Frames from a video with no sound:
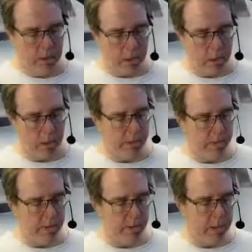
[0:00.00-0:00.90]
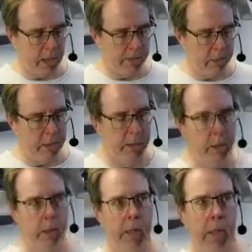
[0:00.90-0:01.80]
um, and stuff because I
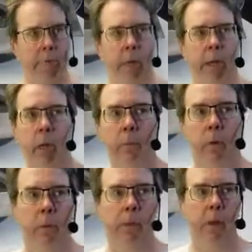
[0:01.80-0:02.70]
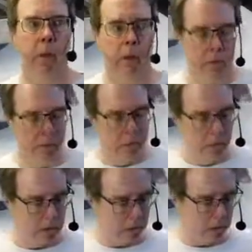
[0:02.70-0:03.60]
usually have my elbow up there
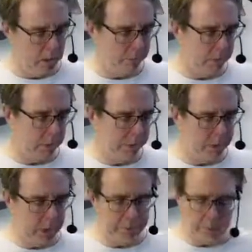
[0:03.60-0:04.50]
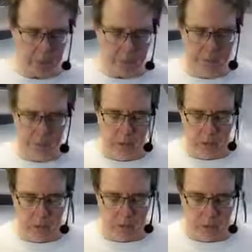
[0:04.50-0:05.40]
uh, for some stuff. So
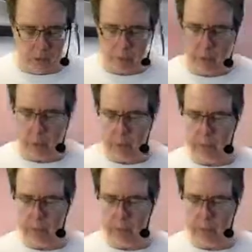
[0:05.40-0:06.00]
I'm going to